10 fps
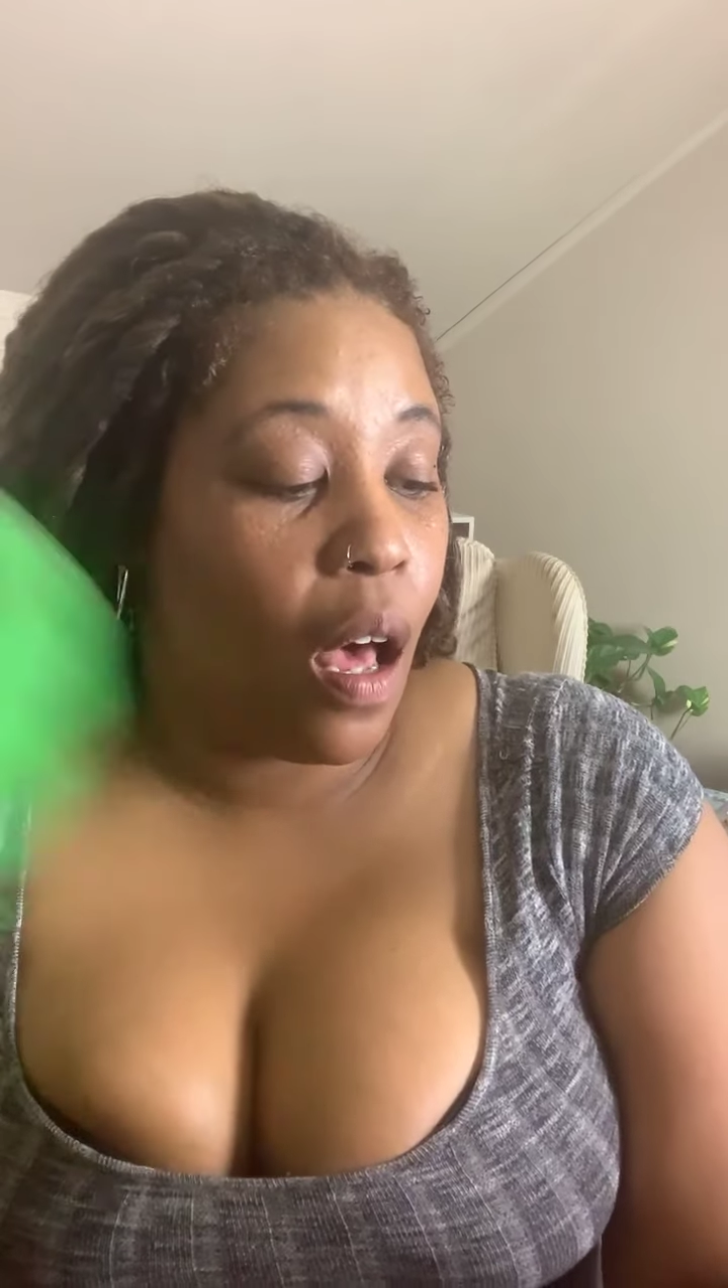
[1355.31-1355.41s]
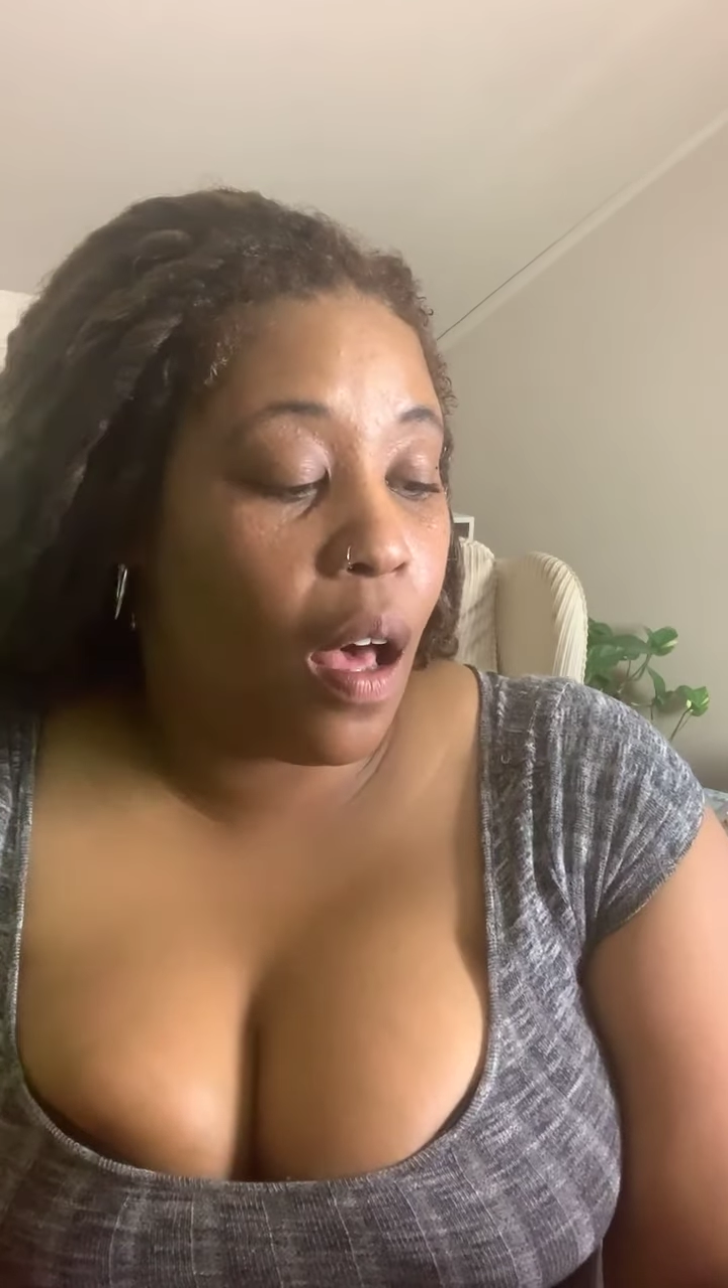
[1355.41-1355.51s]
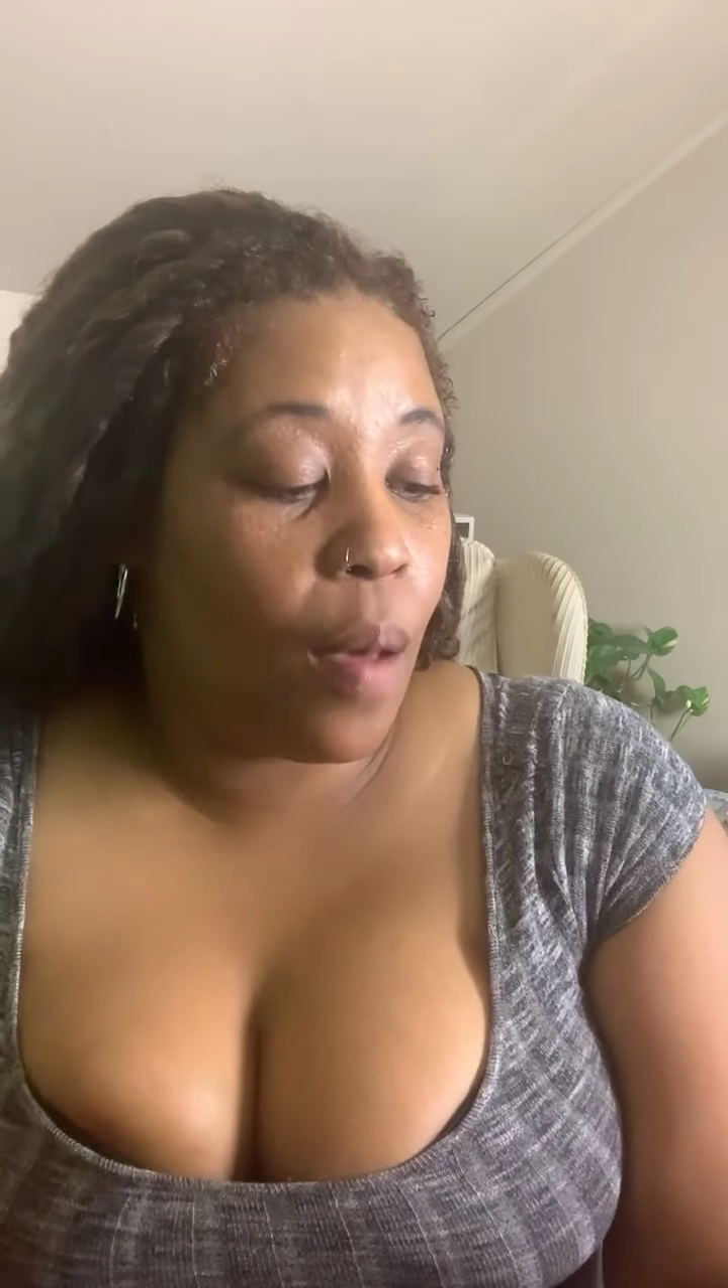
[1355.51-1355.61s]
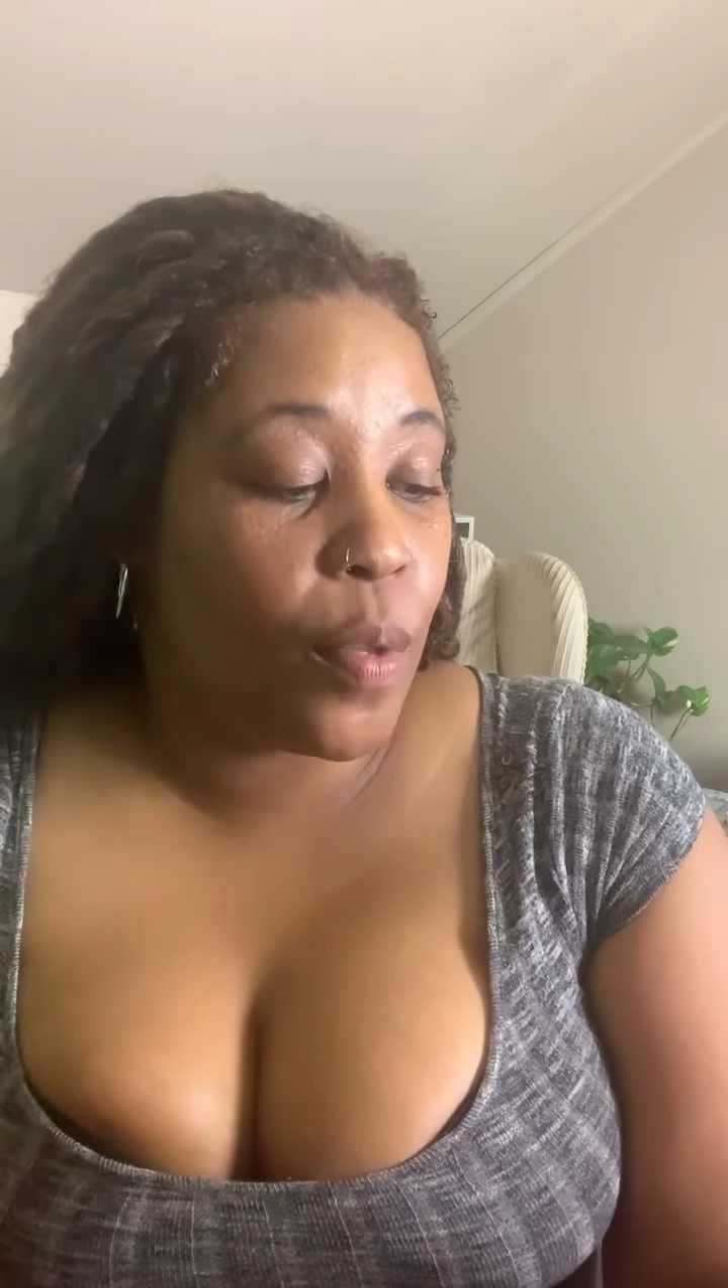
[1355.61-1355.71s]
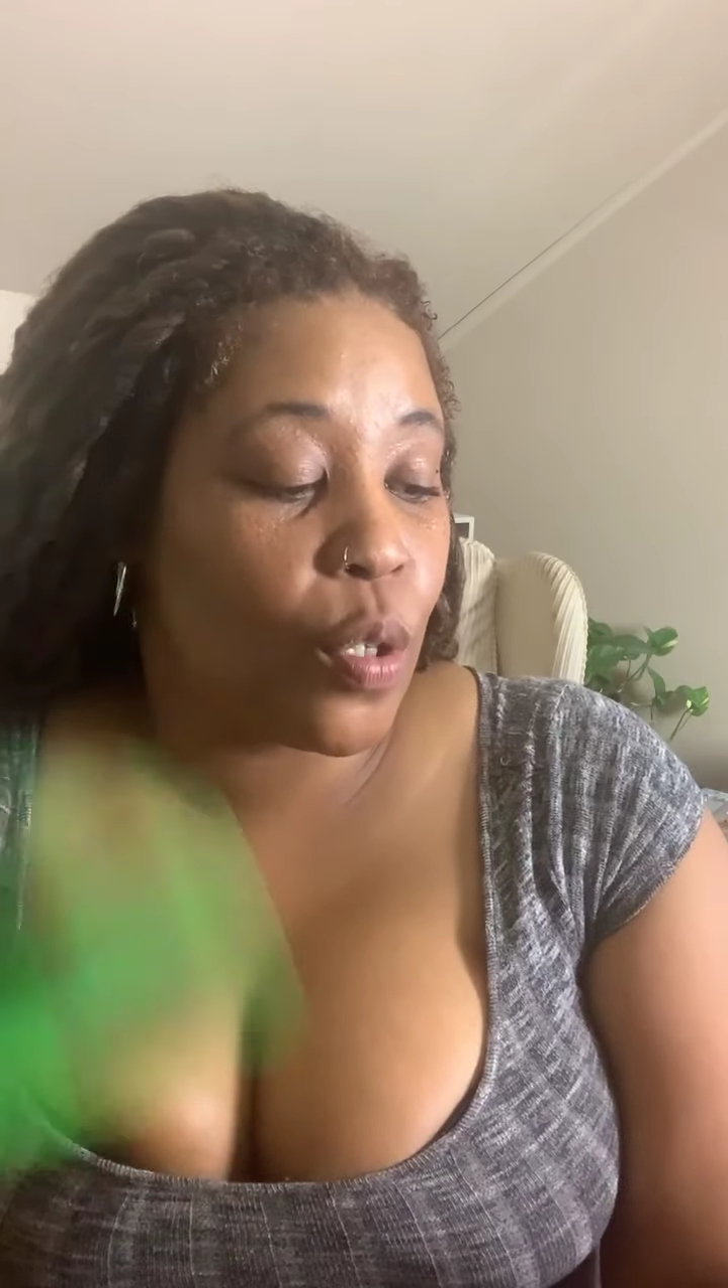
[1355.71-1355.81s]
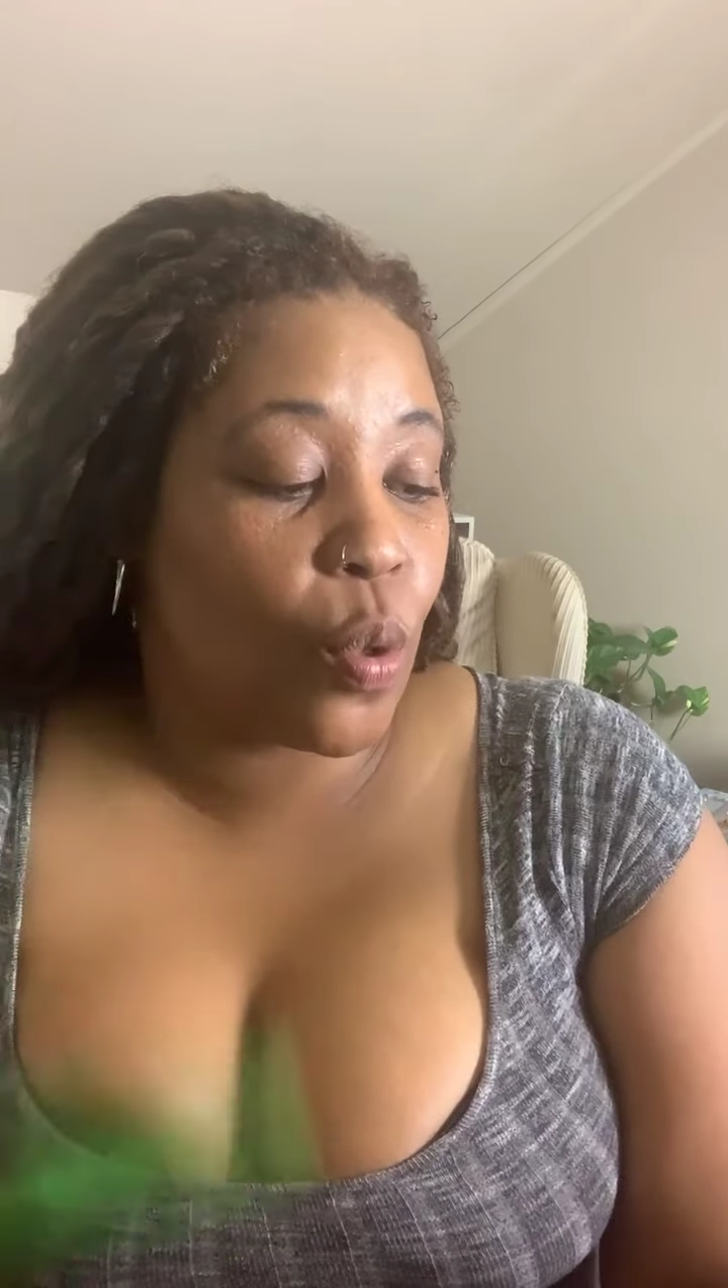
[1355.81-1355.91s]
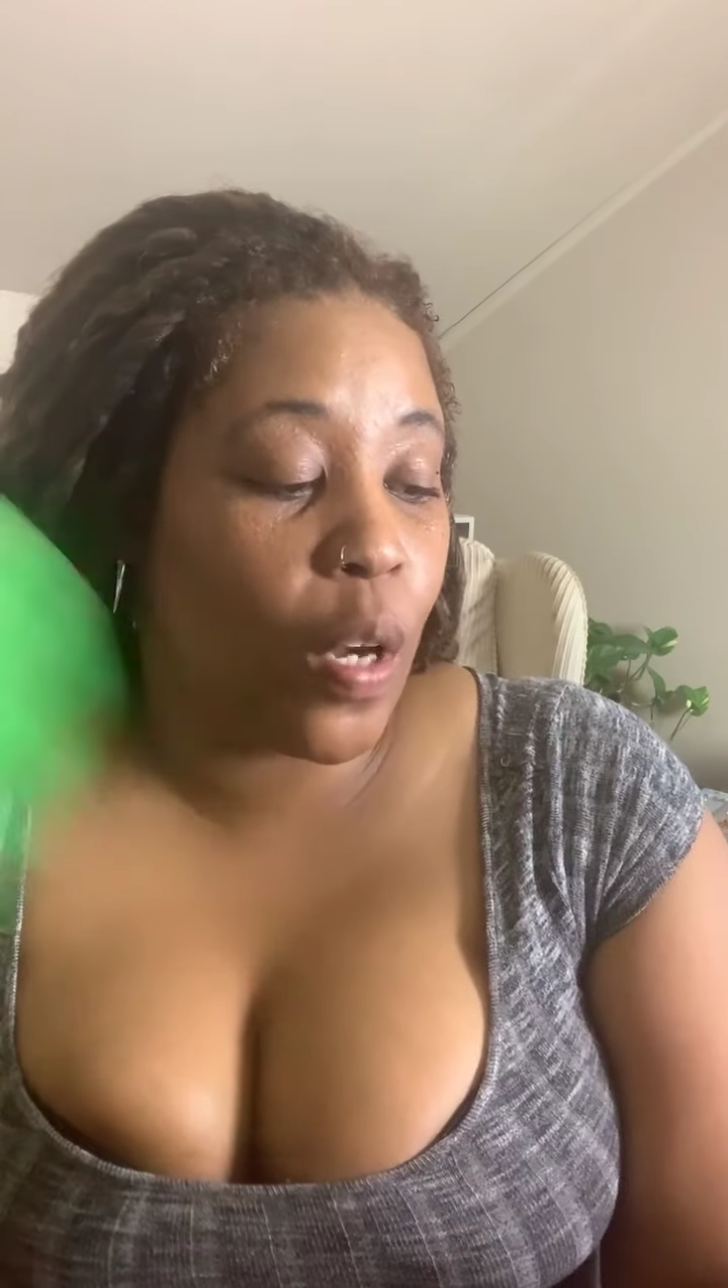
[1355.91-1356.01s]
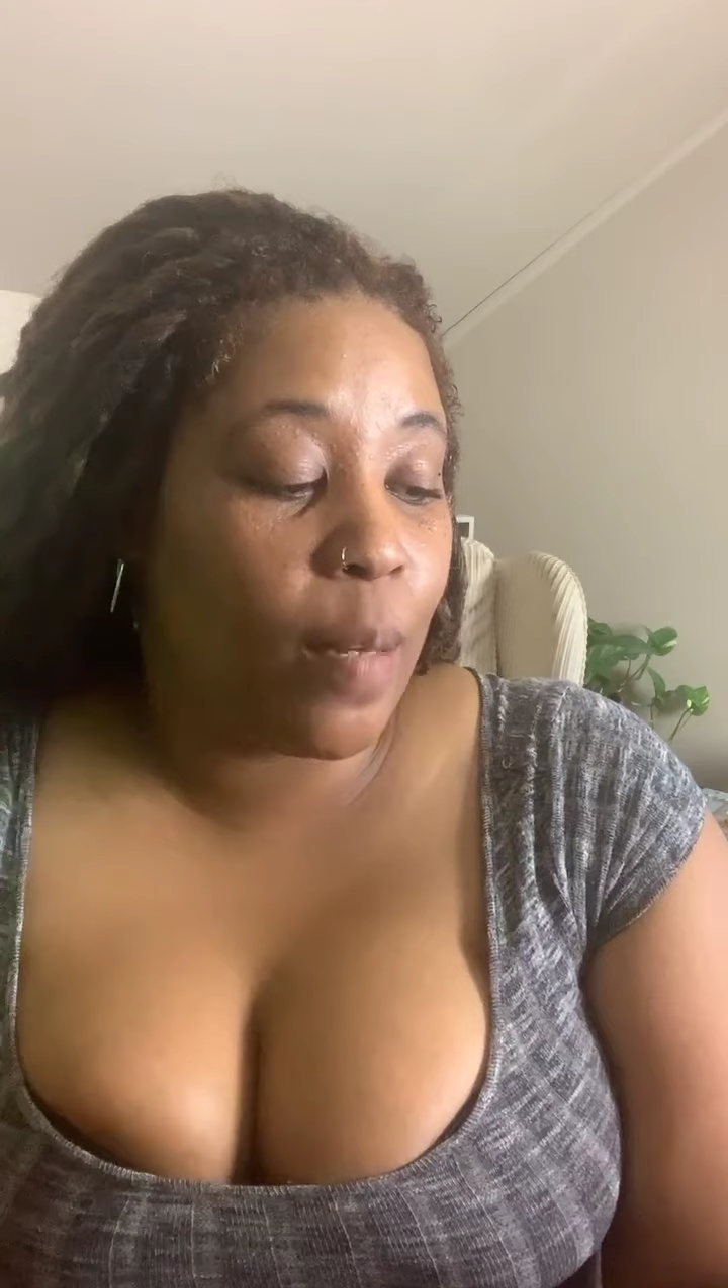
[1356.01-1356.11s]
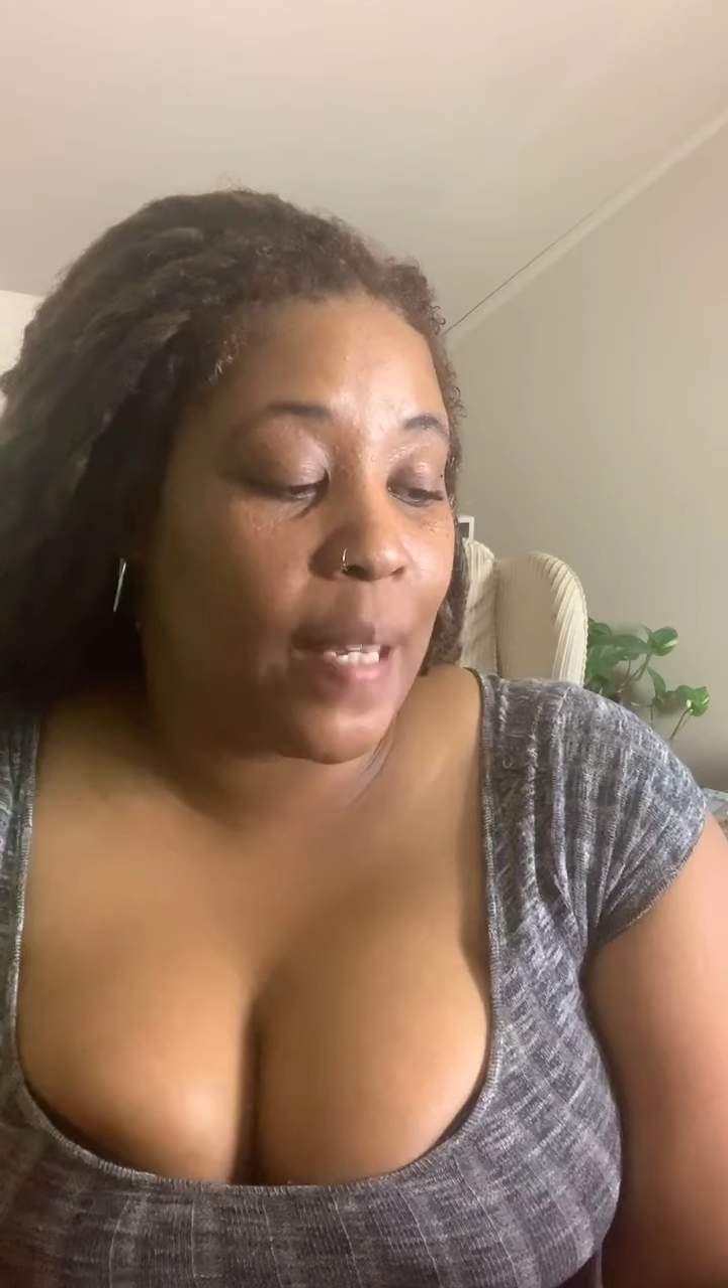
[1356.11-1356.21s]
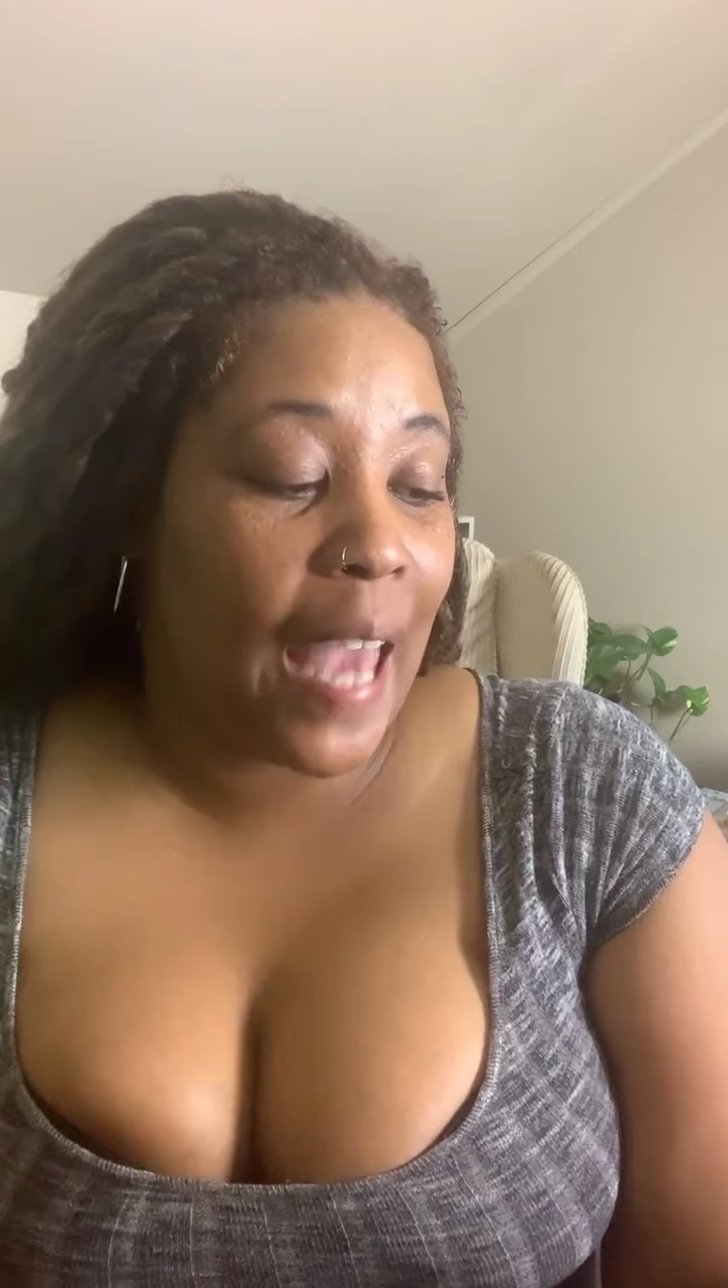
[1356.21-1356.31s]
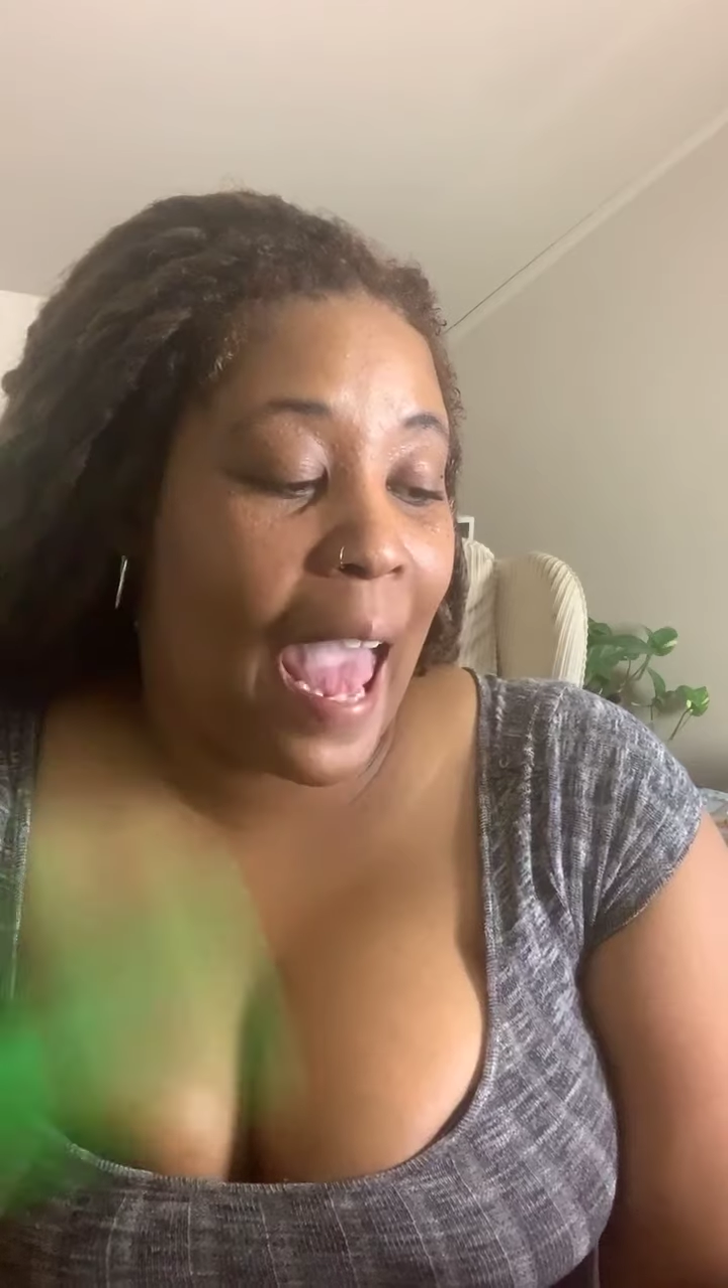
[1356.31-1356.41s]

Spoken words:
there's going to be